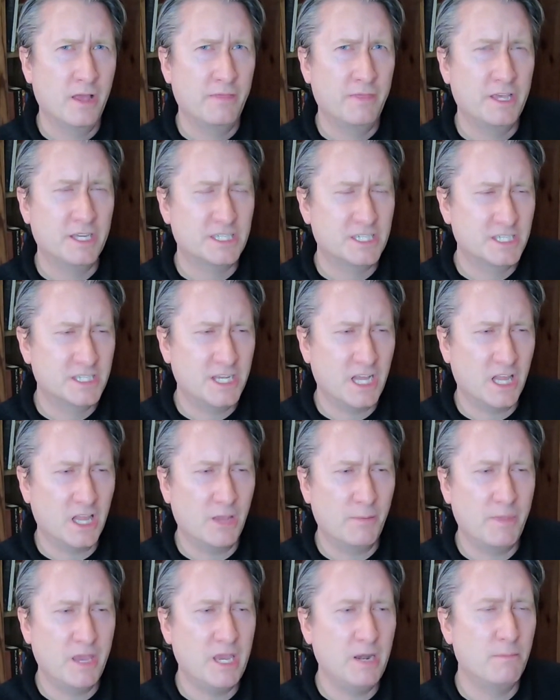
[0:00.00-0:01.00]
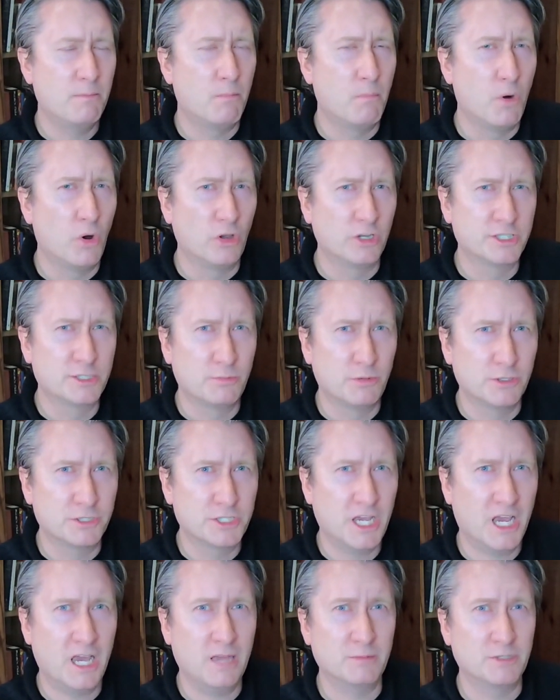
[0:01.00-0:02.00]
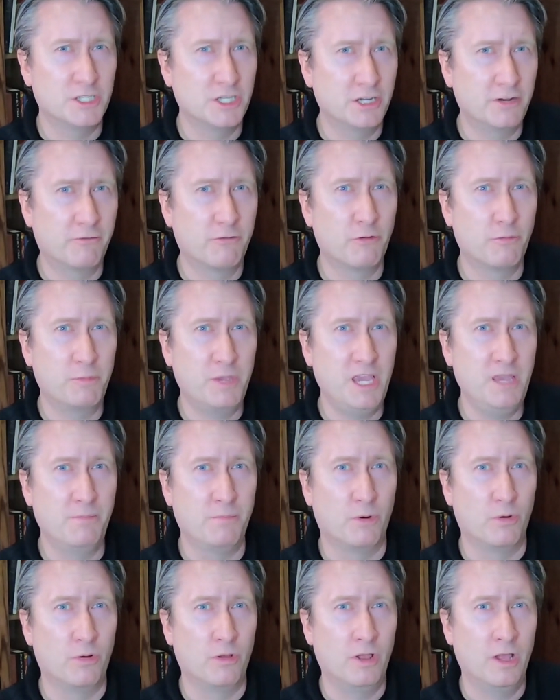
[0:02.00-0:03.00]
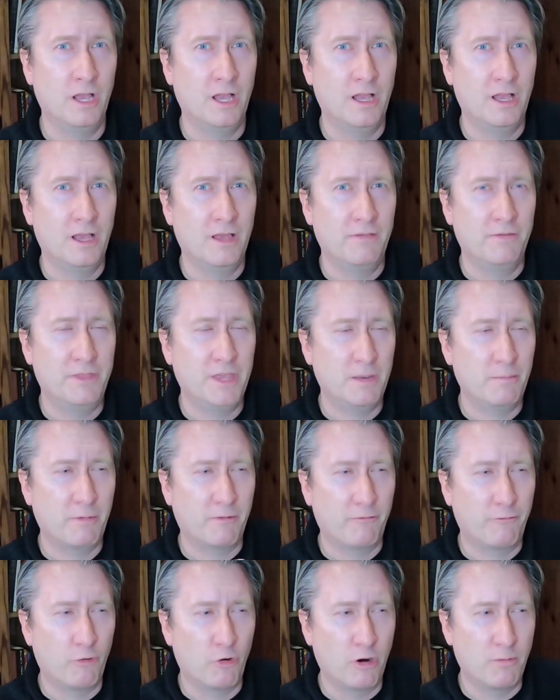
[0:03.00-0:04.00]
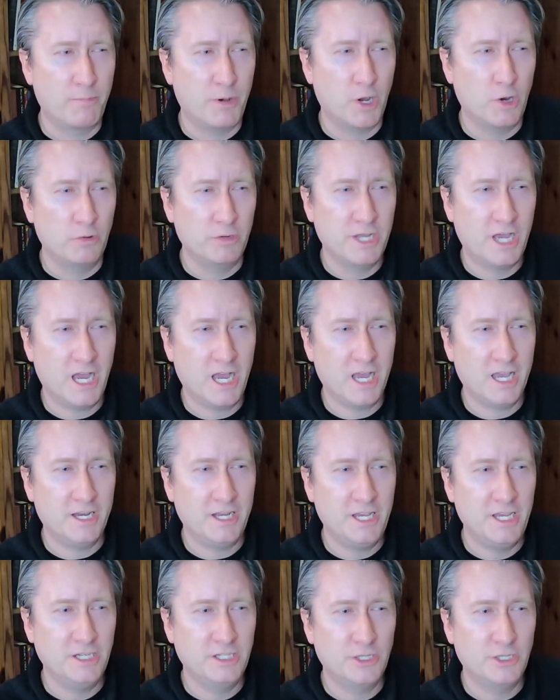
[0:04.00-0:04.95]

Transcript: that Stella made multiple times to different people, that before Poe died, he